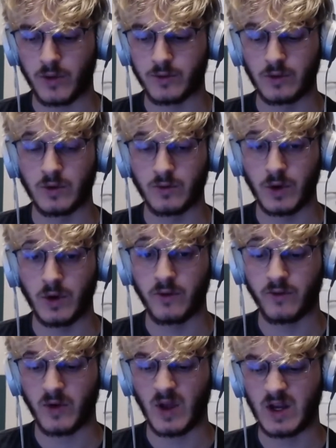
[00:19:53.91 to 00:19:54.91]
through the
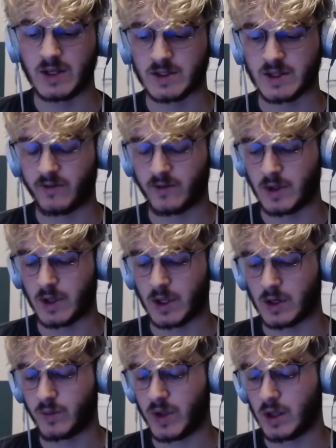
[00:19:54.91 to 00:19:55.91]
roof, and he's definitely
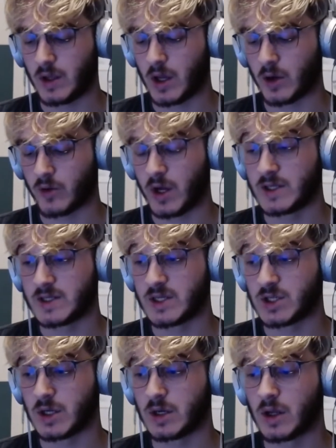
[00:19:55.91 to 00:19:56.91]
going to be a great
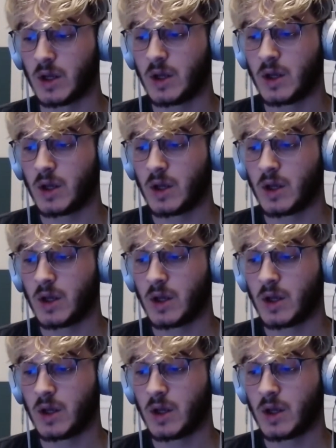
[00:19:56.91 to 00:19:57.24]
addition